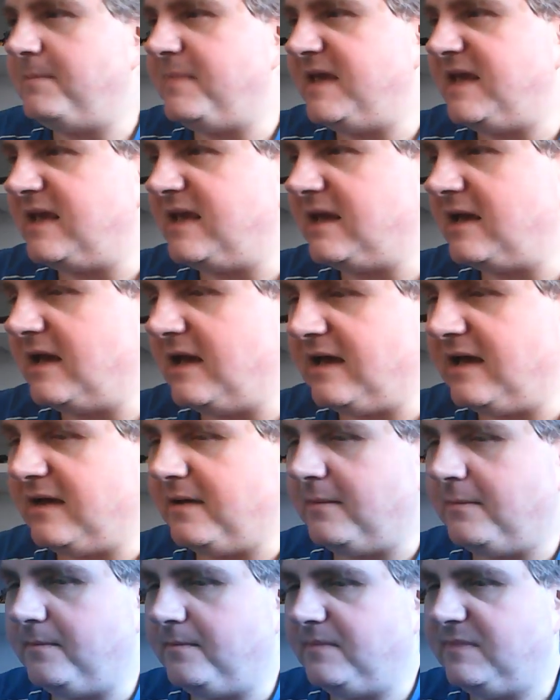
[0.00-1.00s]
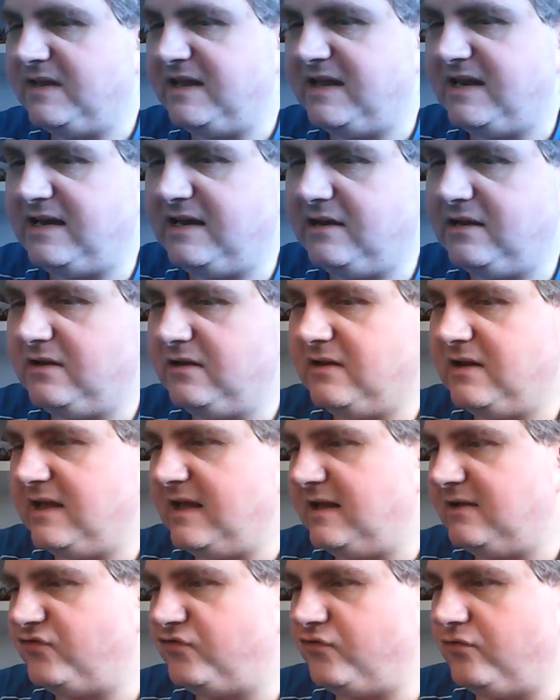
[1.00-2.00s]
being the
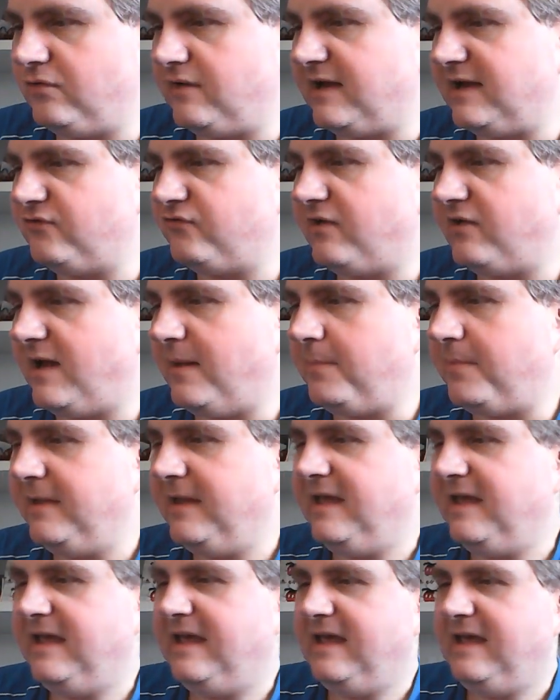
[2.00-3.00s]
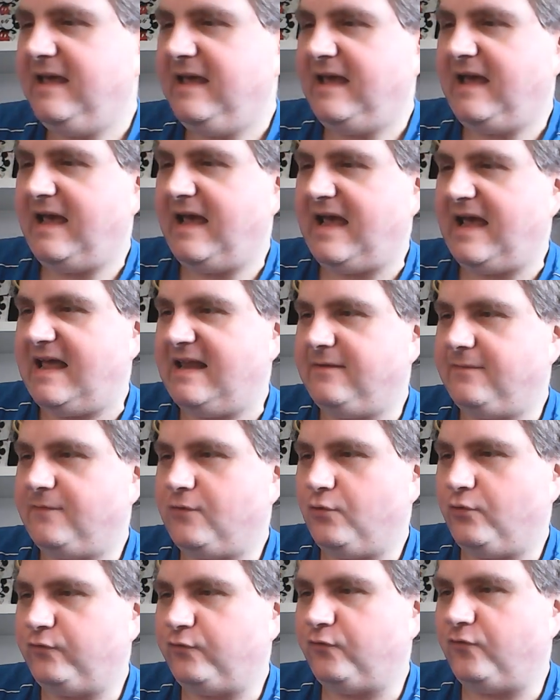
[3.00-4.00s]
True Light trap. And of
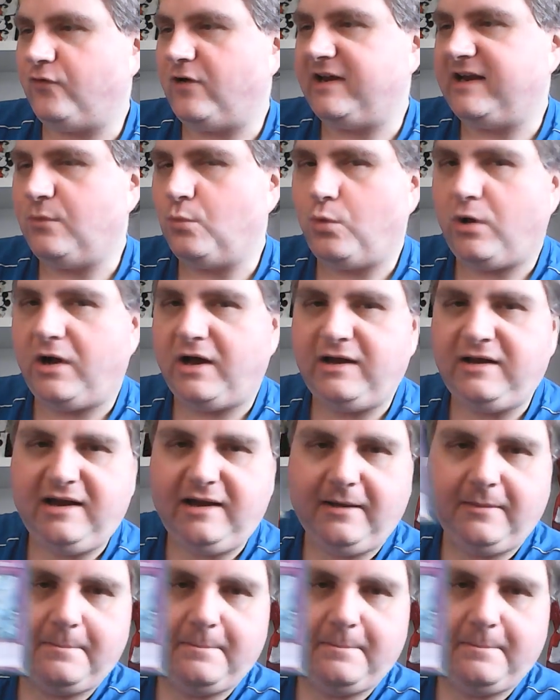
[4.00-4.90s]
course, running 1,